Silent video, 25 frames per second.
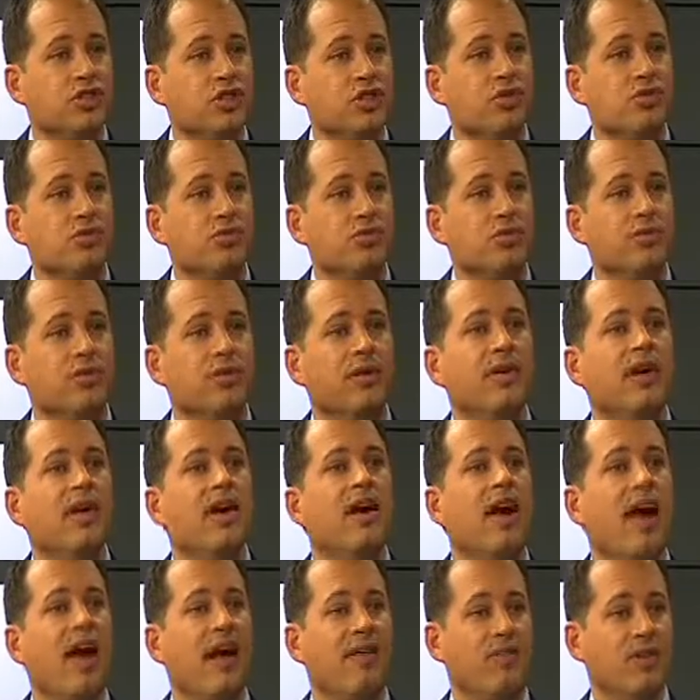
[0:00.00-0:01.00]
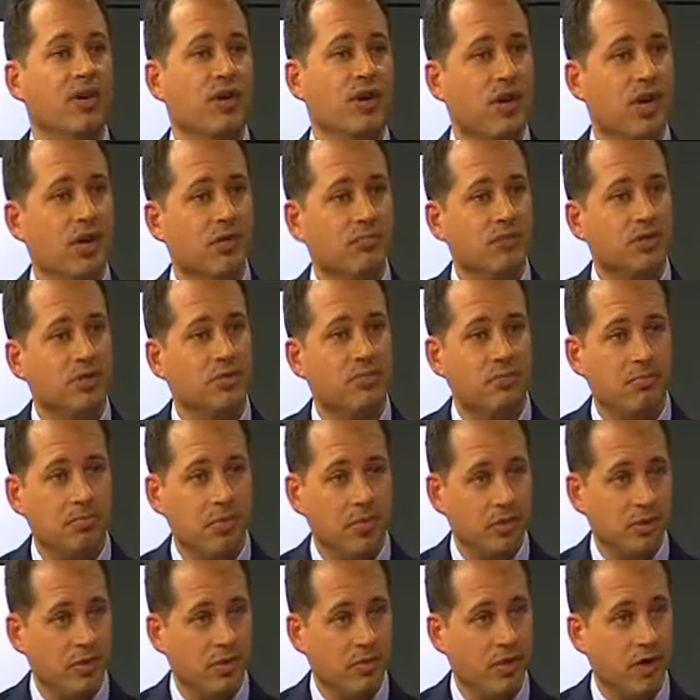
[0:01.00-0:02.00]
to have their gums
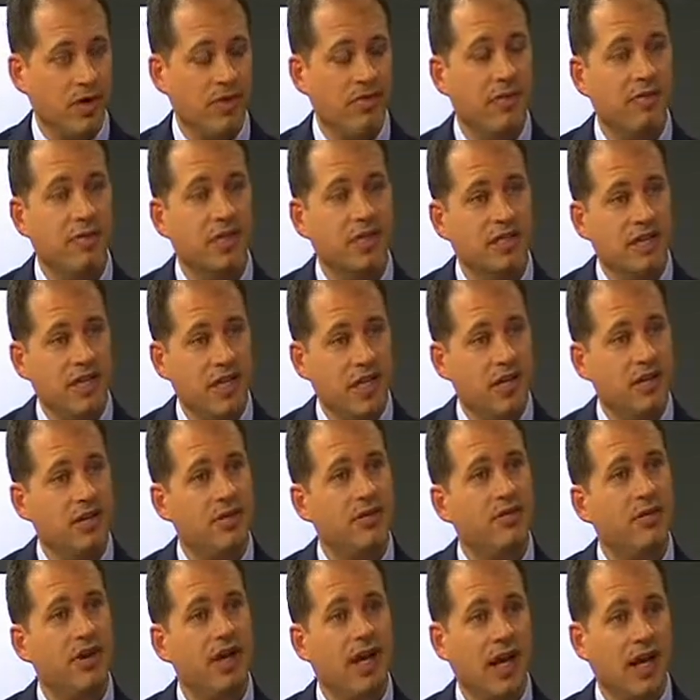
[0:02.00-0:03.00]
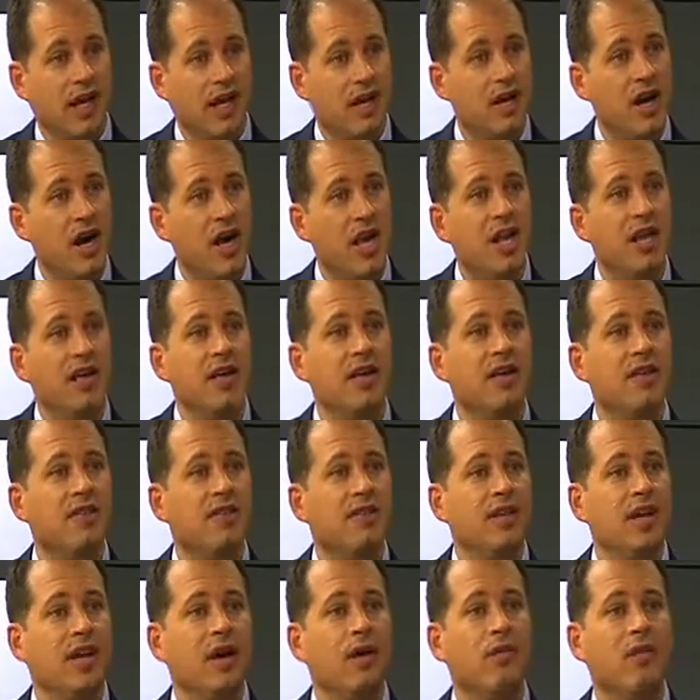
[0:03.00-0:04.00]
pulled away from the teeth and cut.
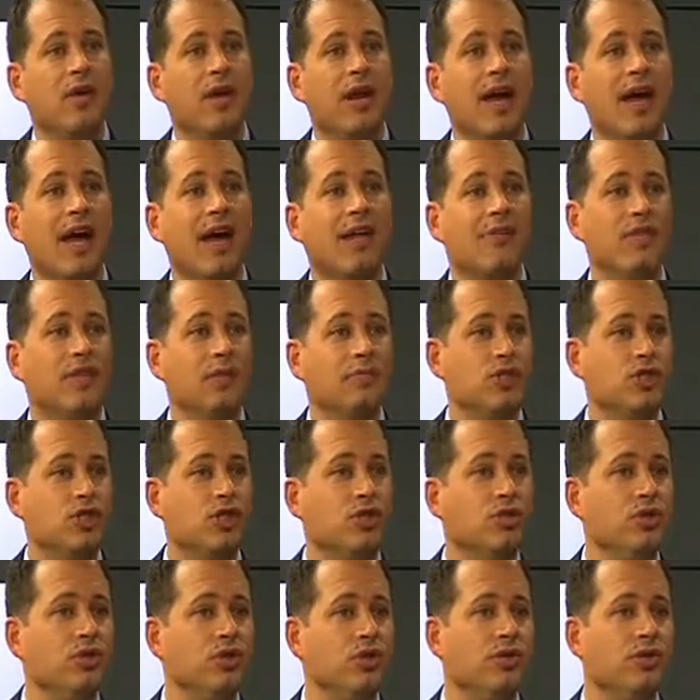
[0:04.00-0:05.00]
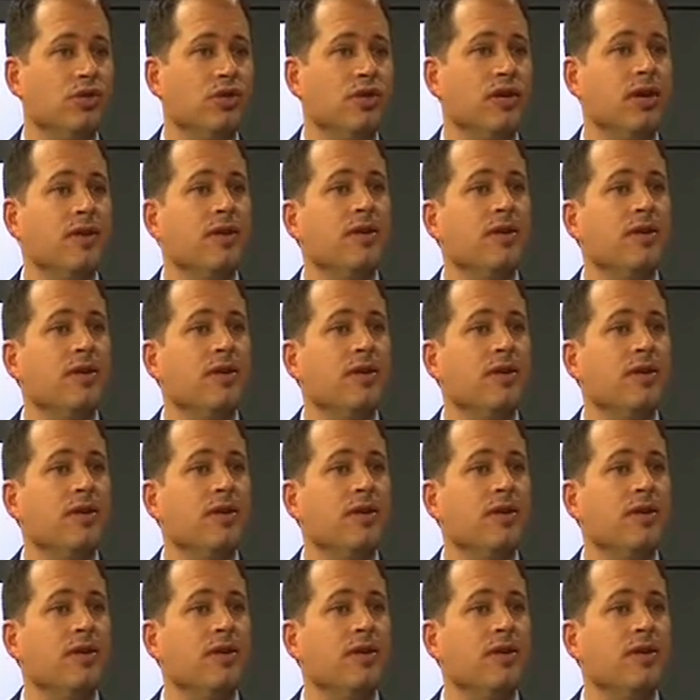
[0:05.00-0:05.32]
They don't want to have them sutured.